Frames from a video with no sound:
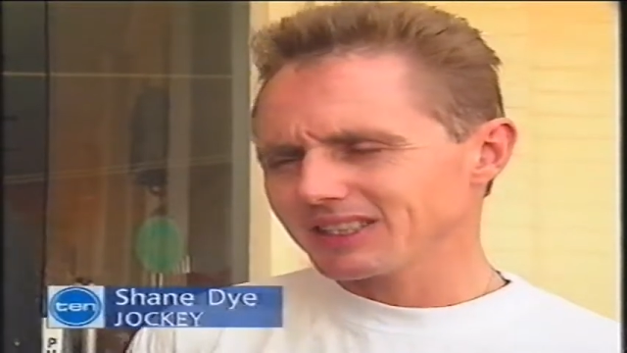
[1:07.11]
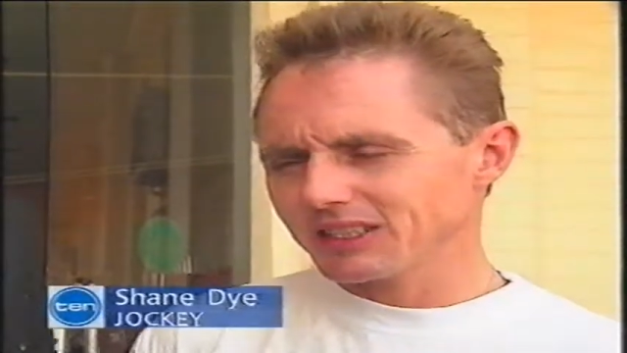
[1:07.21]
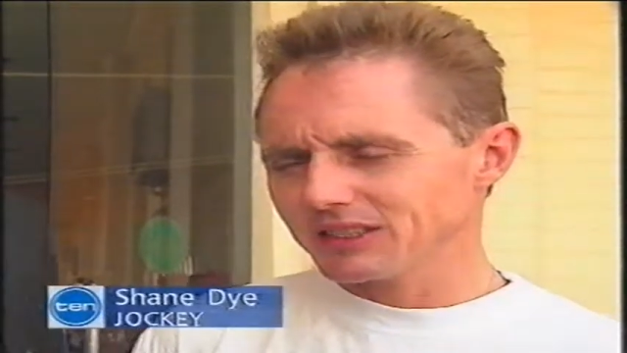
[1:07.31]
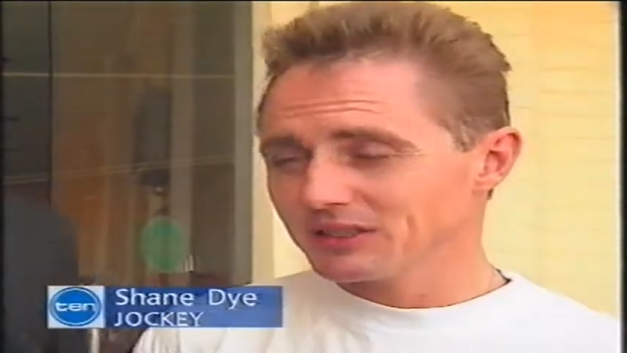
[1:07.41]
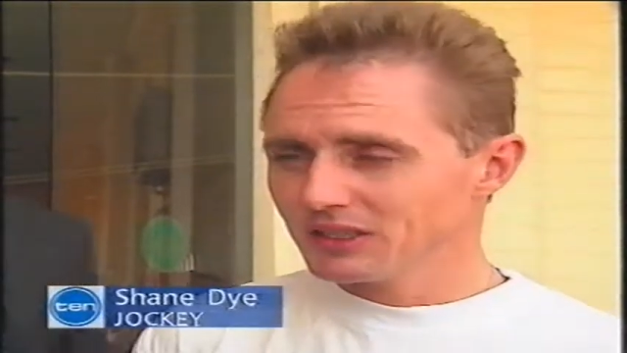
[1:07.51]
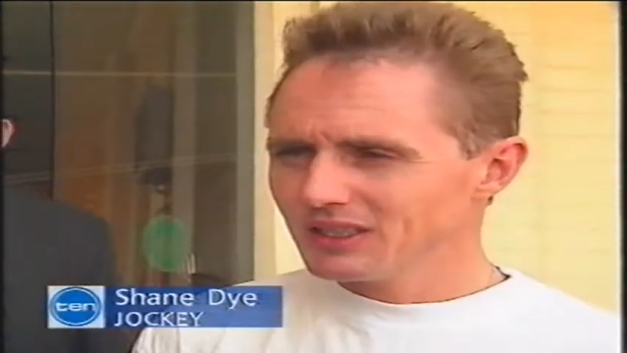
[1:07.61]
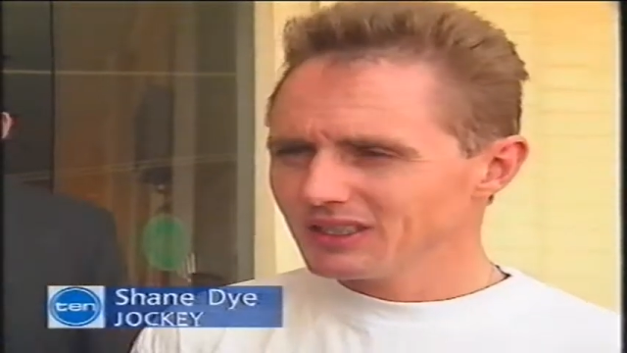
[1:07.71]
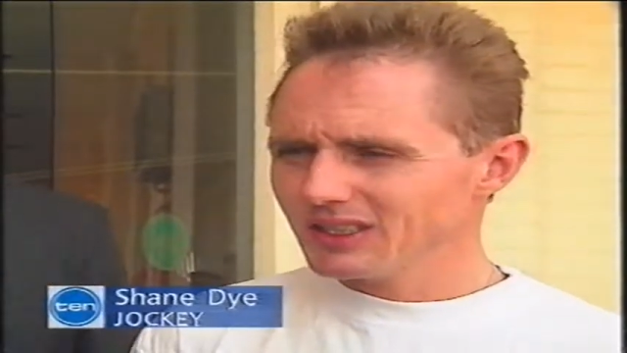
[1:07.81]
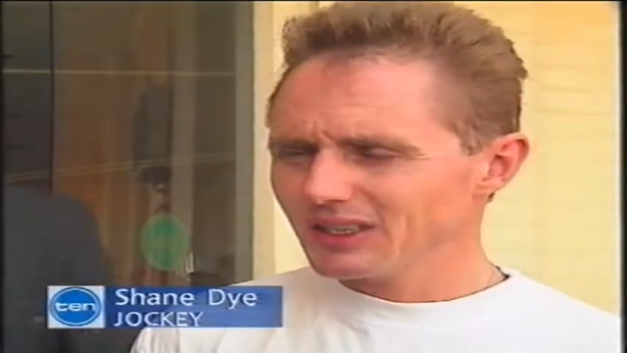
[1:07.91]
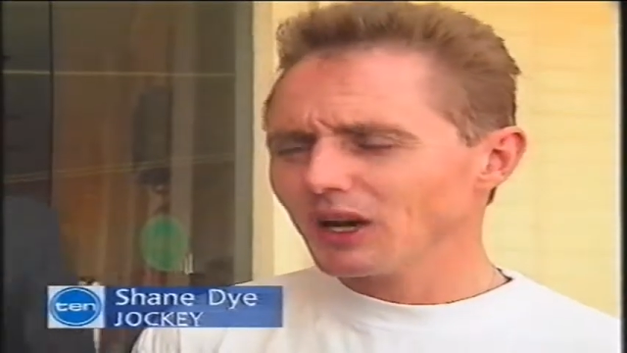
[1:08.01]
so
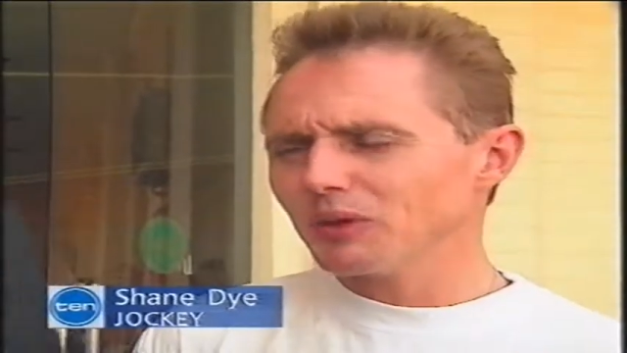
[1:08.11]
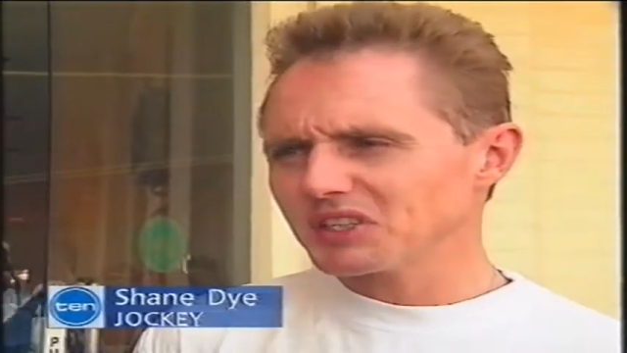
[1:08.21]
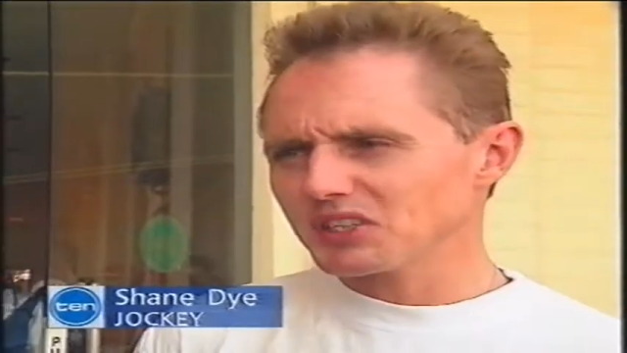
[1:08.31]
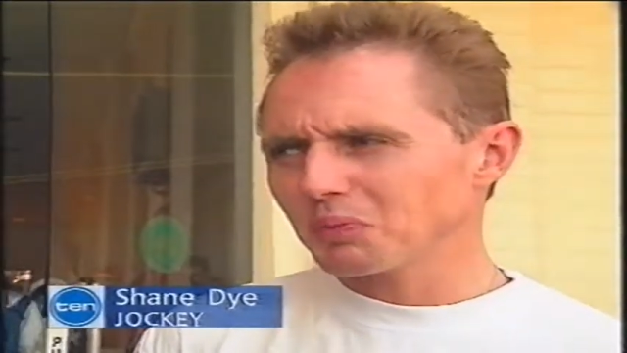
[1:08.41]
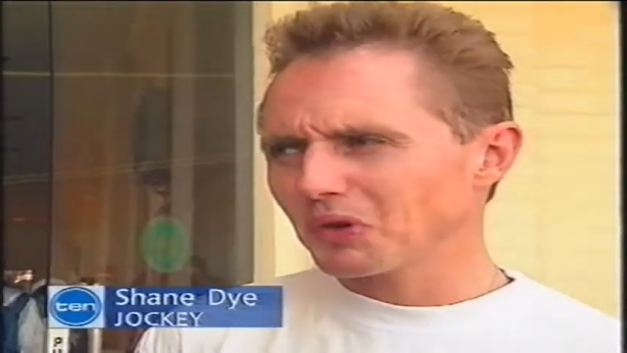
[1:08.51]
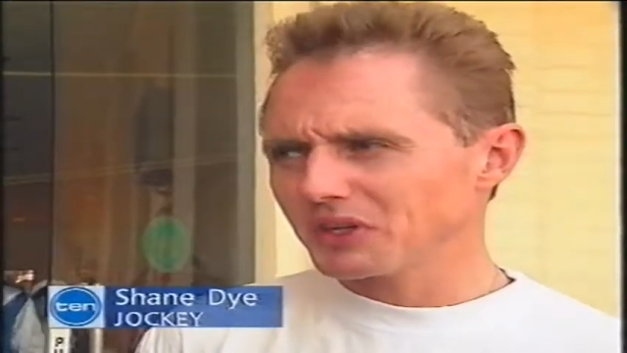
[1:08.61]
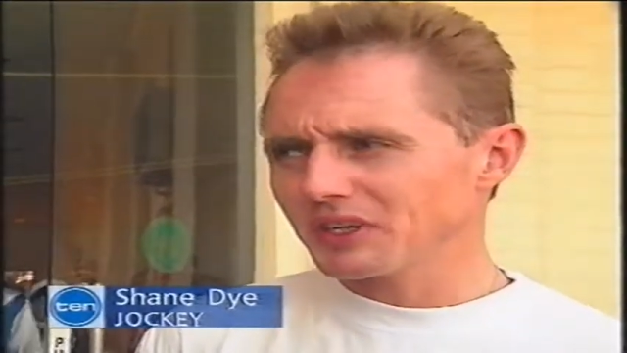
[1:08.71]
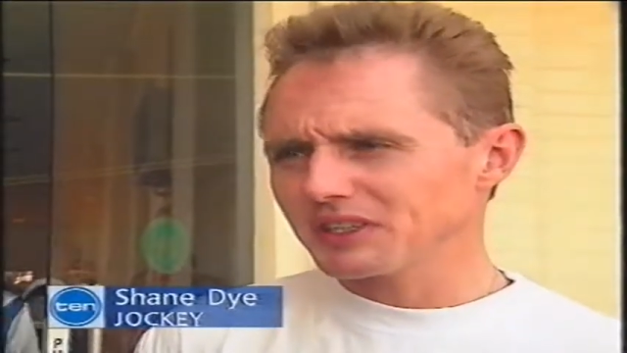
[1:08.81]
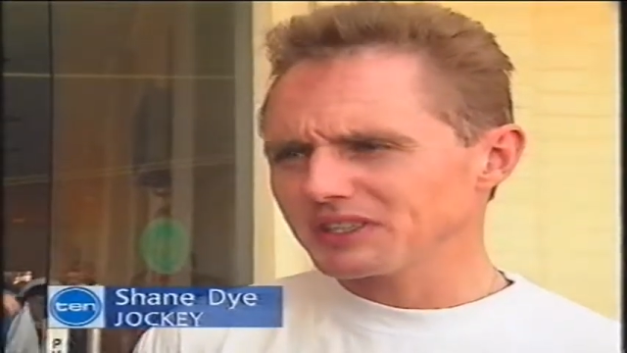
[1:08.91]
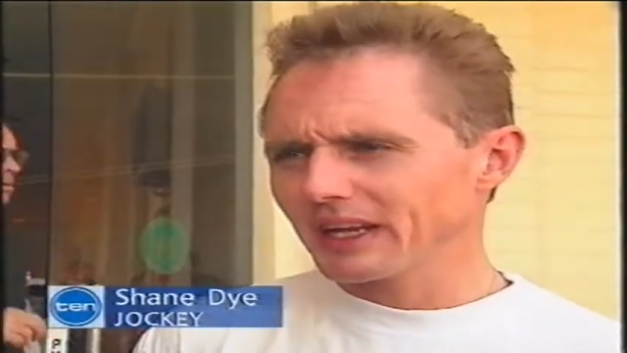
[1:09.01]
you know, I'm
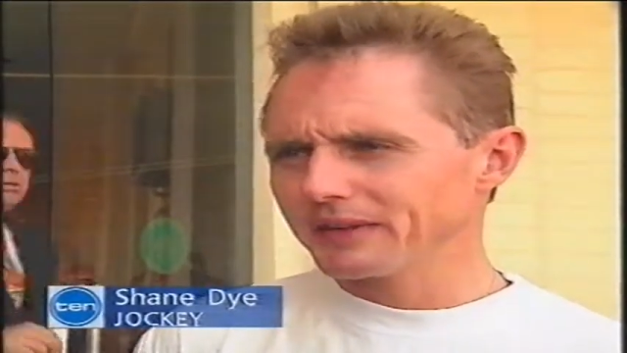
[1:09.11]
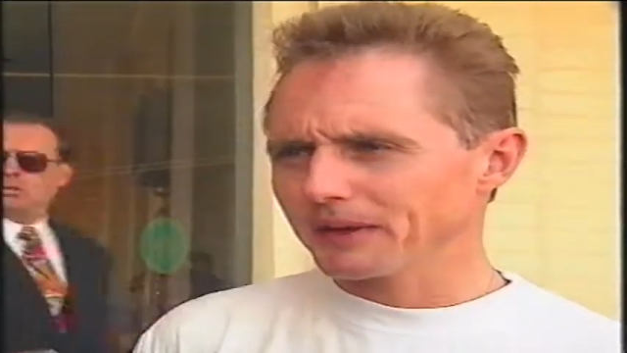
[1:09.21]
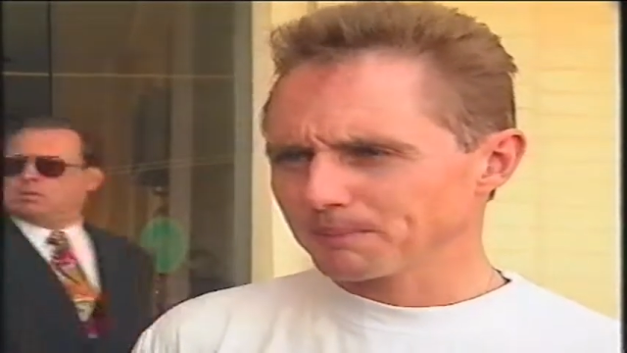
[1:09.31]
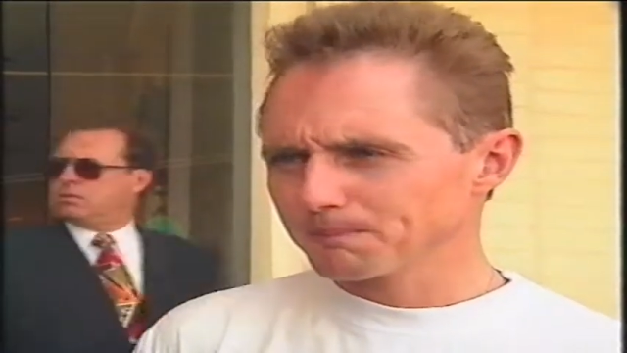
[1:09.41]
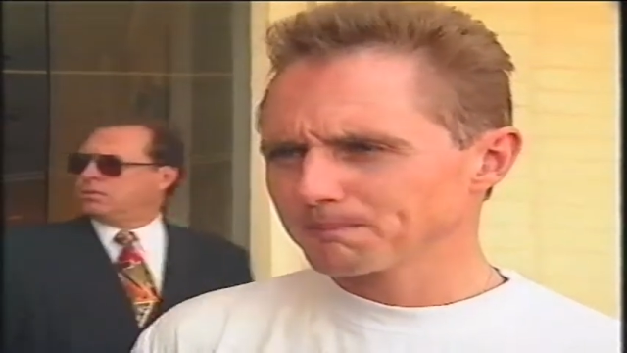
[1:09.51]
disappointed he's leaving.